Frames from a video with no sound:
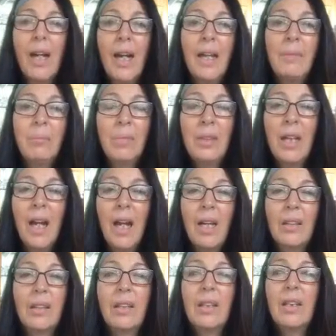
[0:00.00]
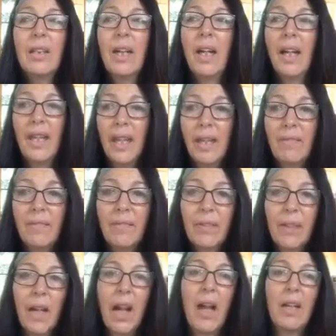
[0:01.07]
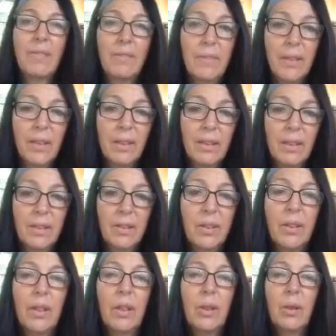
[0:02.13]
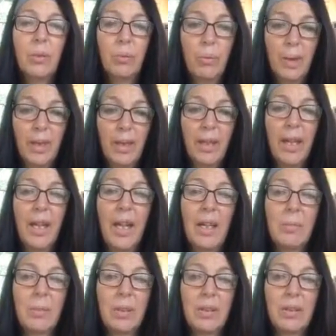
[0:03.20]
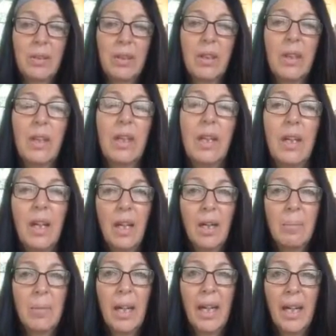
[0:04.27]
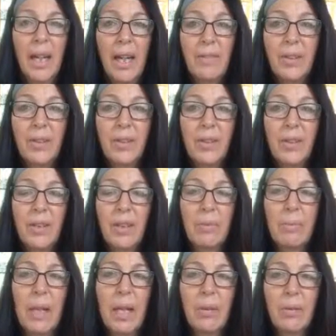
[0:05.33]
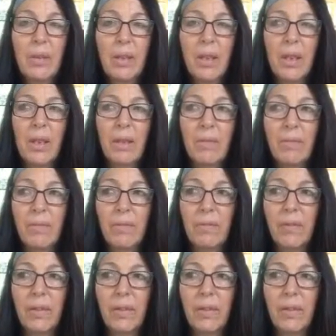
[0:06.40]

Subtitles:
I have confidence with animals. I have a certain amount of